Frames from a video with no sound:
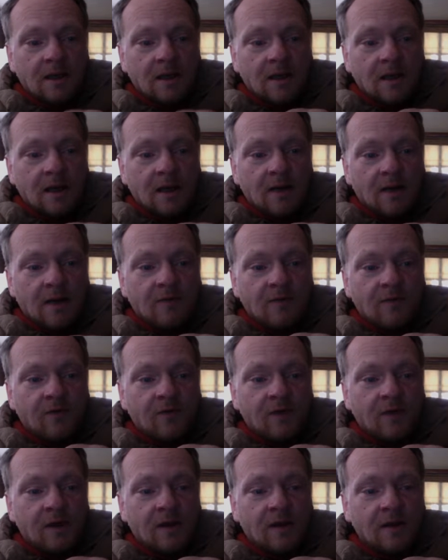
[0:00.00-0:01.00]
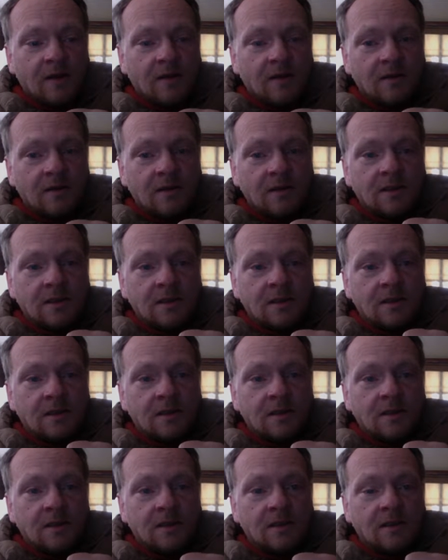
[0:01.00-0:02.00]
And if you, if
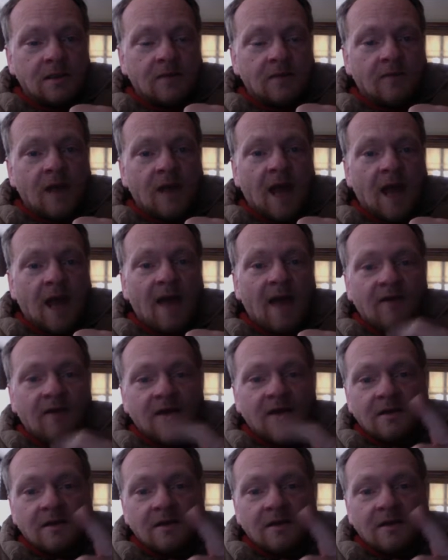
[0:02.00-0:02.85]
you haven't,